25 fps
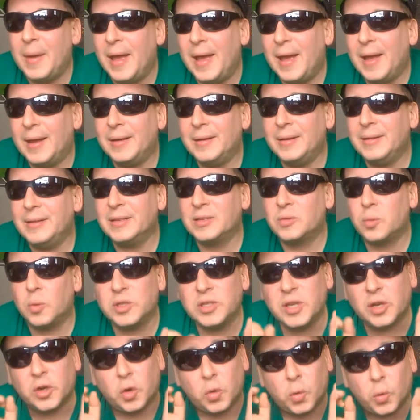man, this
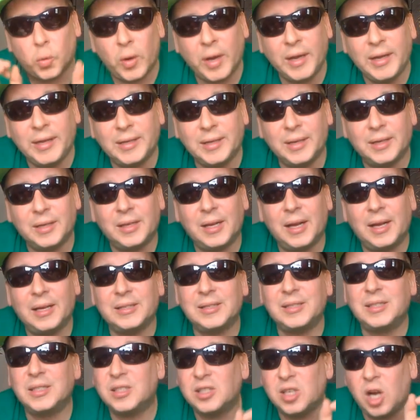was a great uh,
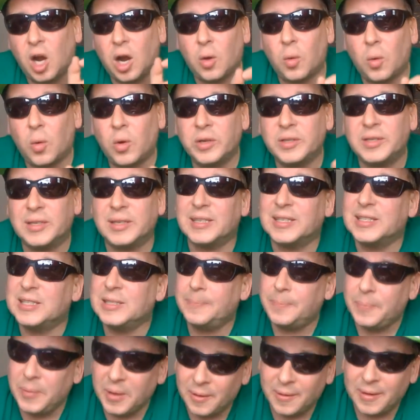Star Wars
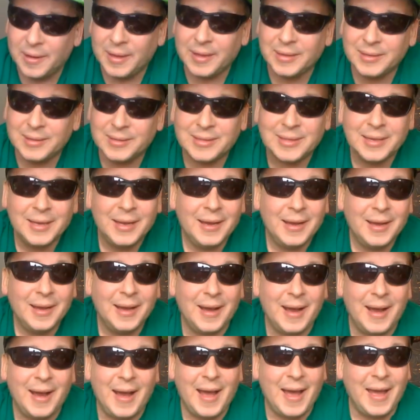experience,
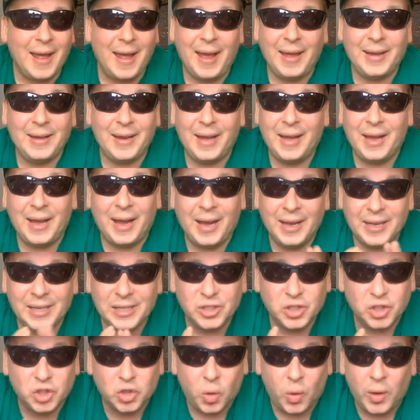uh, and I, I,
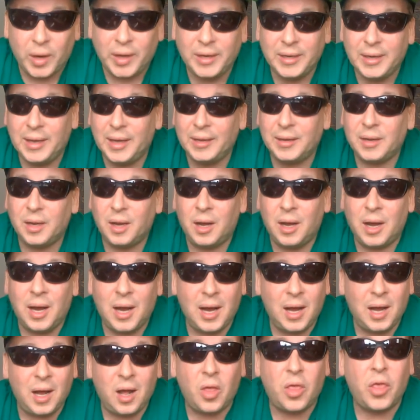enjoyed it
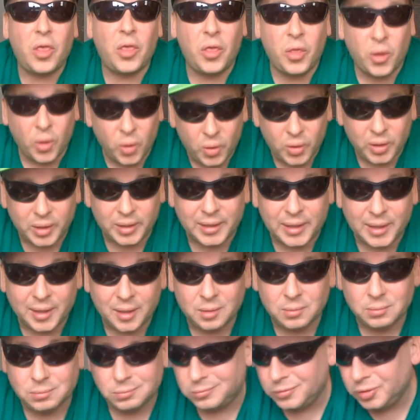uh, thoroughly.
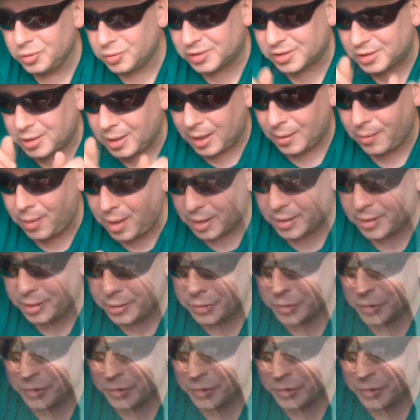Luke Skywalker,